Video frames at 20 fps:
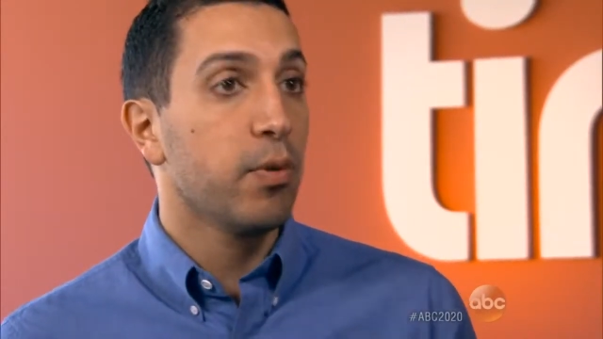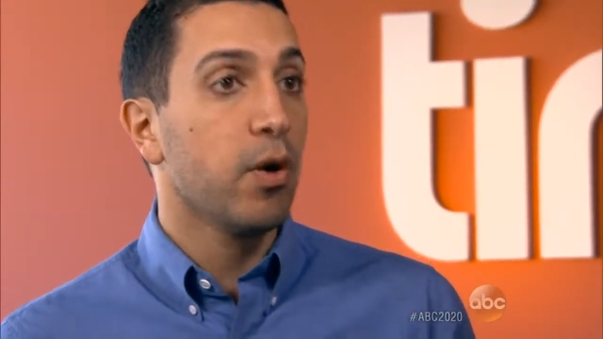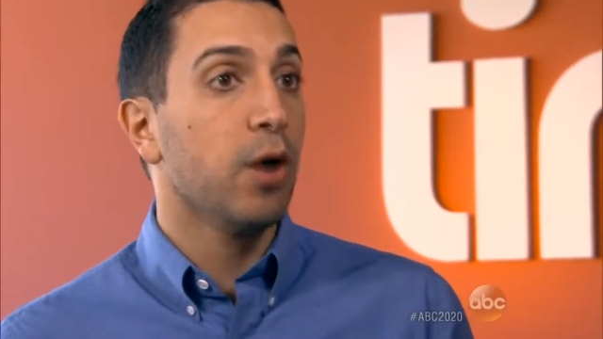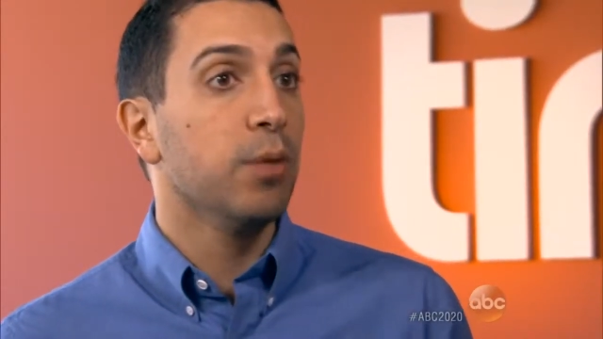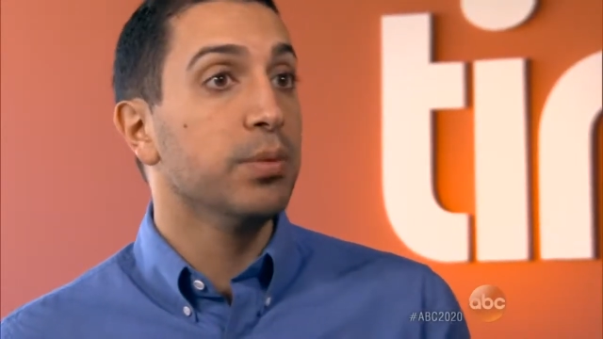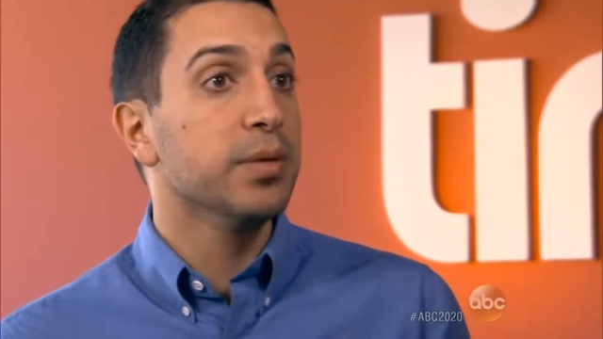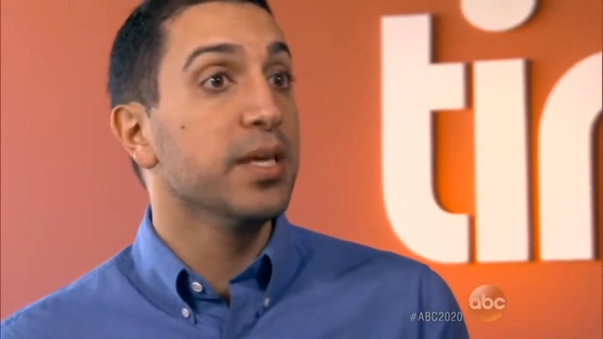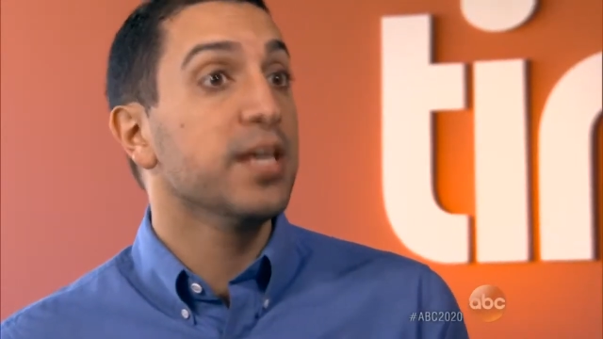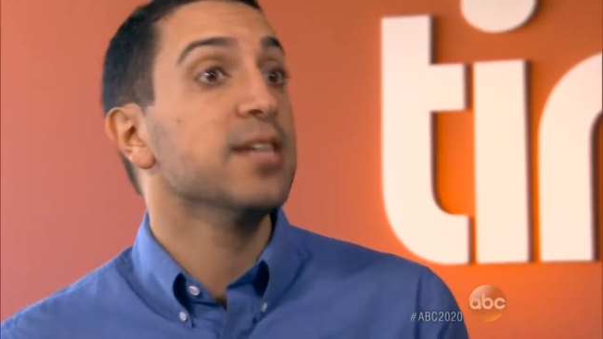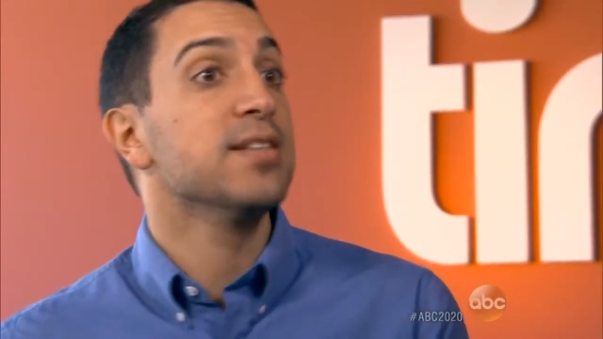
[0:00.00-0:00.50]

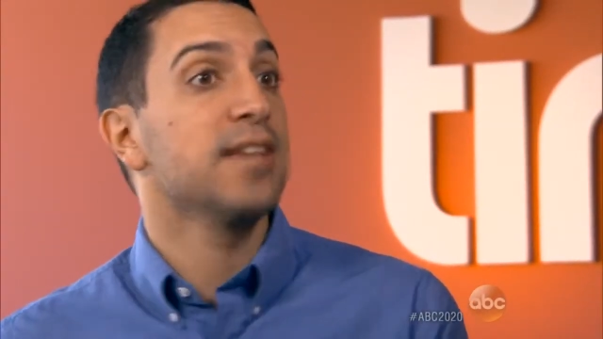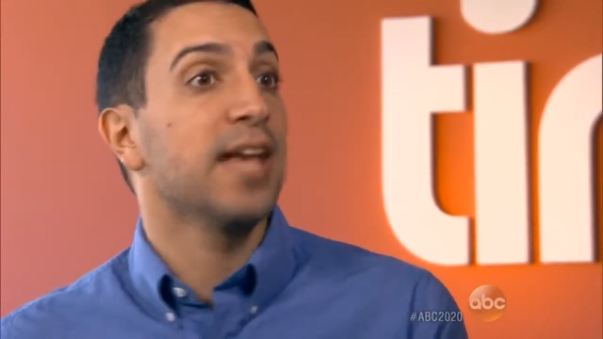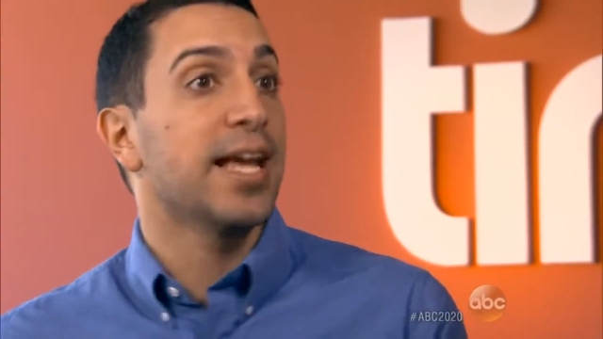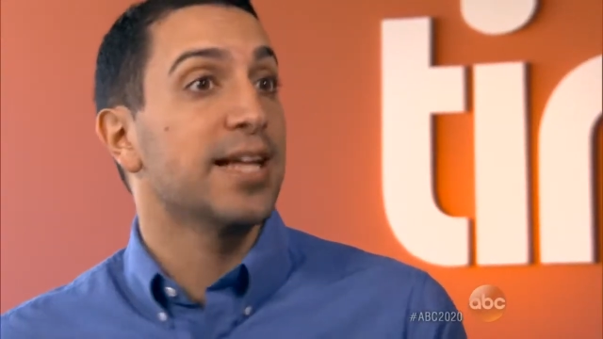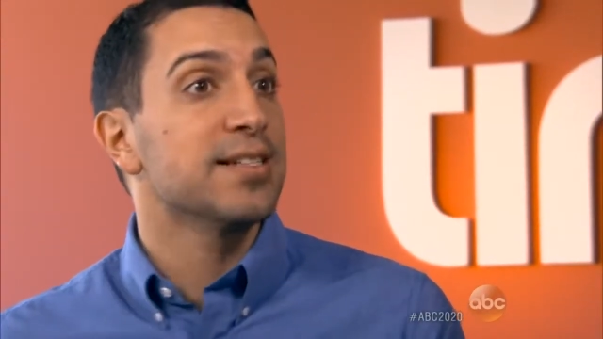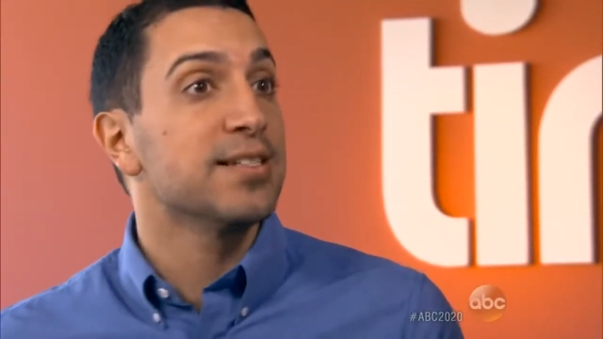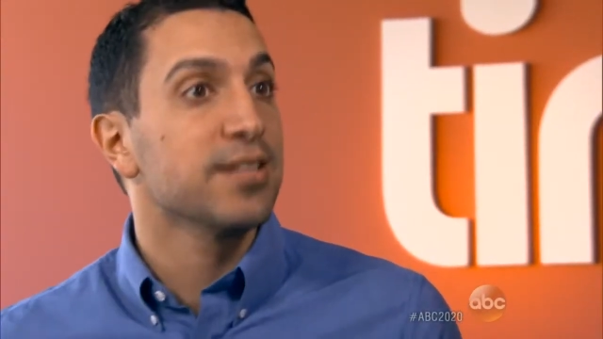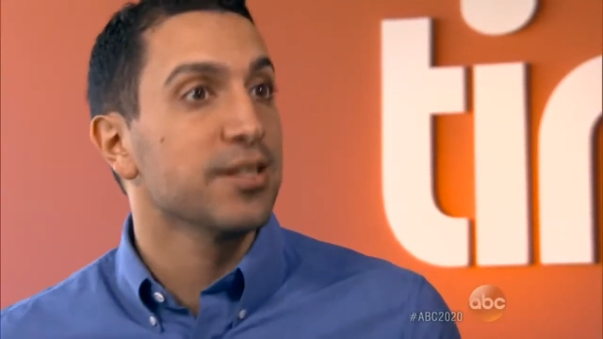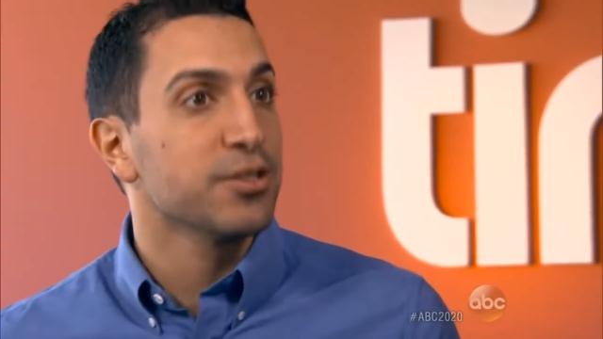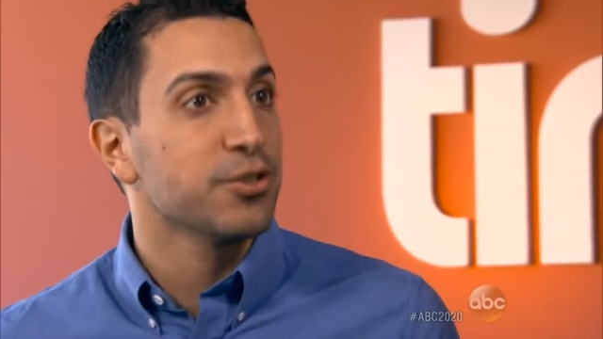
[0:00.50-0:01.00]
probably his
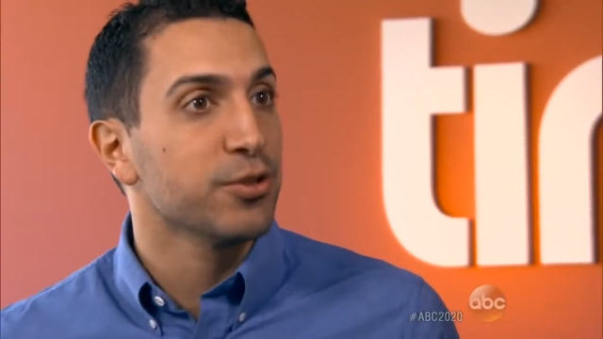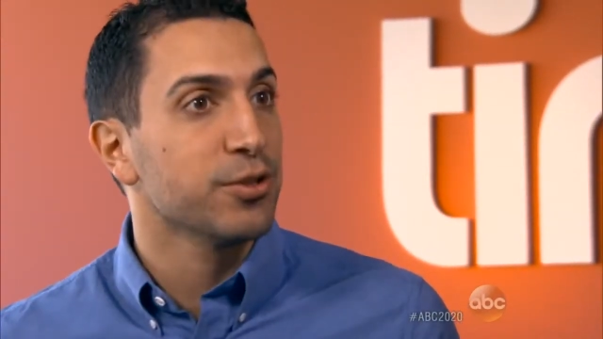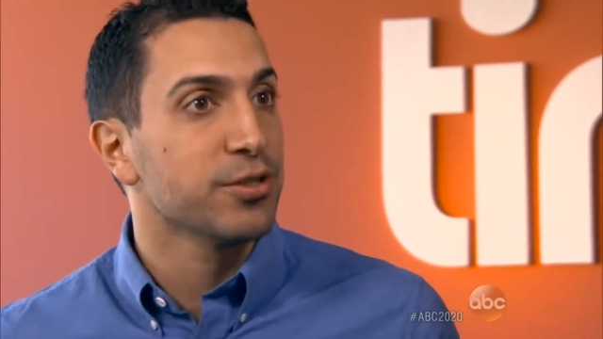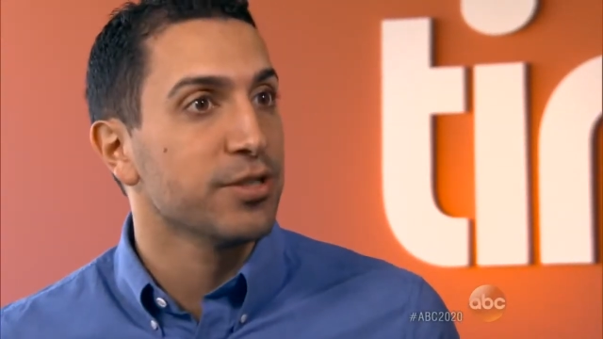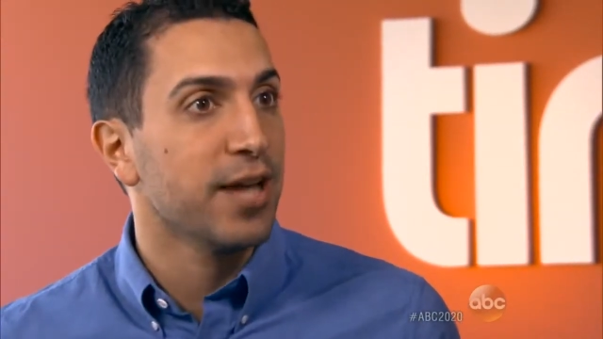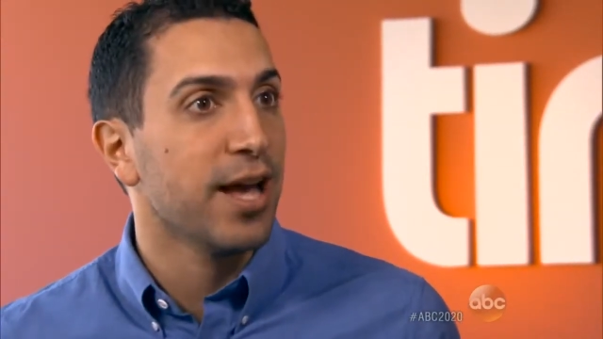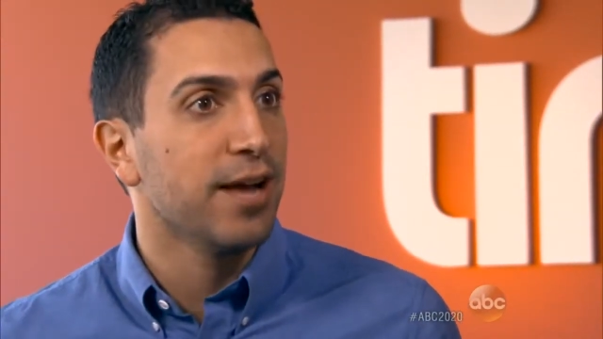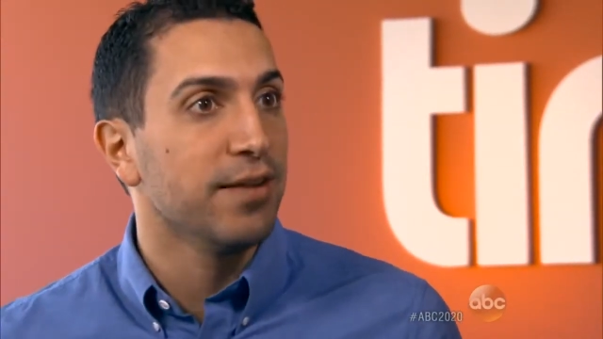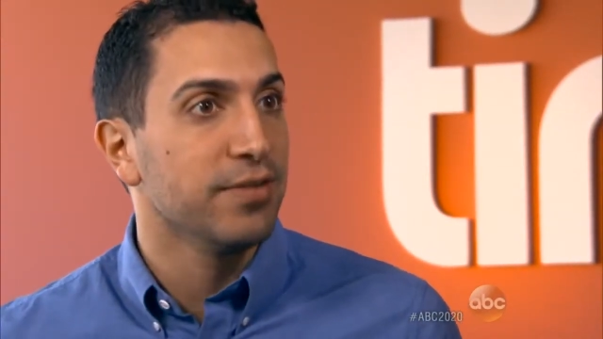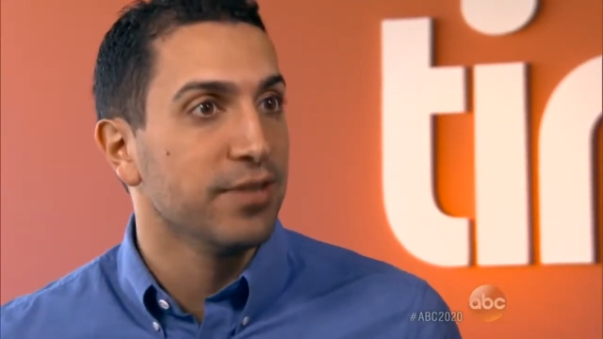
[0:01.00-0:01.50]

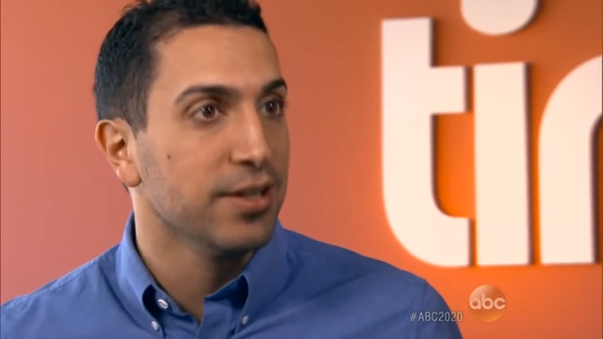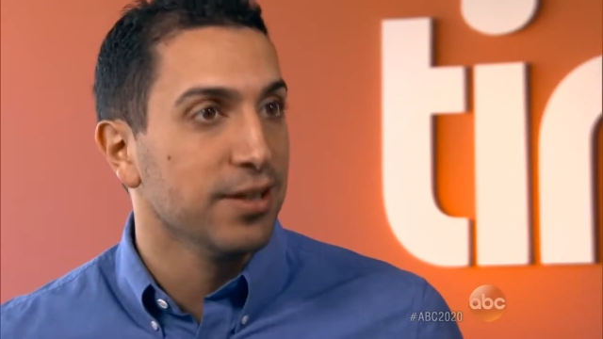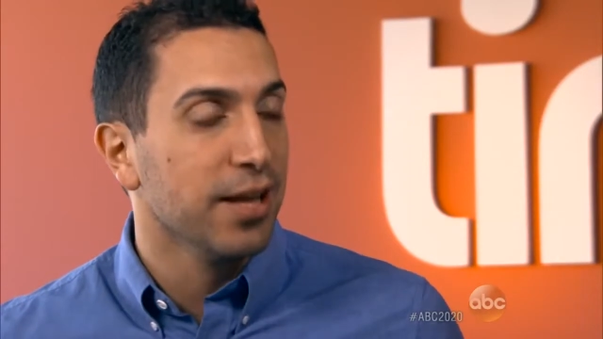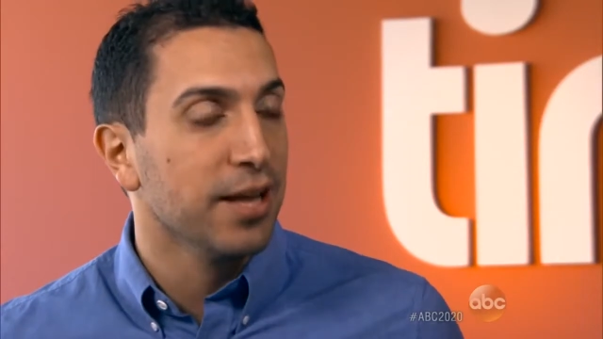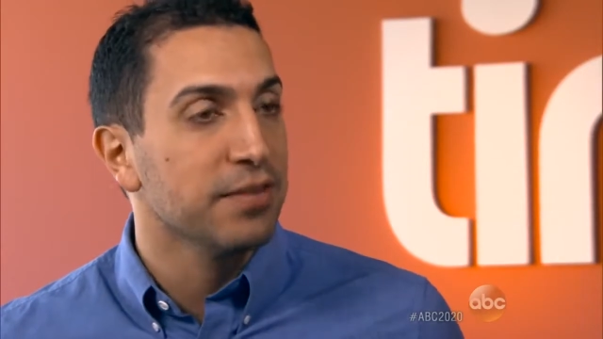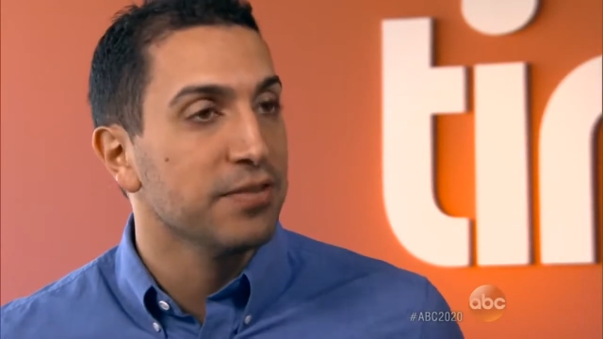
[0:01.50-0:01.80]
ancestors have in a